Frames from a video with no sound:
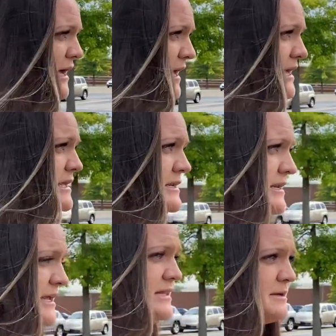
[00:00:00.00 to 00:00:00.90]

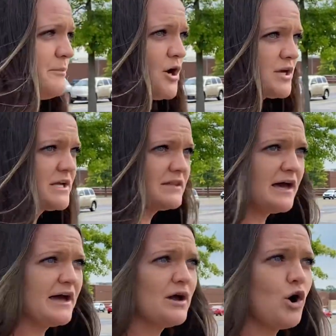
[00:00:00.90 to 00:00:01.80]
in the parking
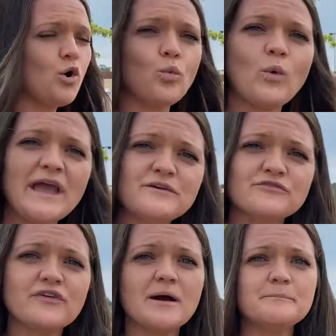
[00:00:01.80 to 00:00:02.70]
lot away
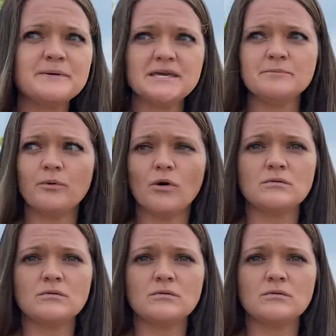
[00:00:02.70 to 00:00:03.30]
from people,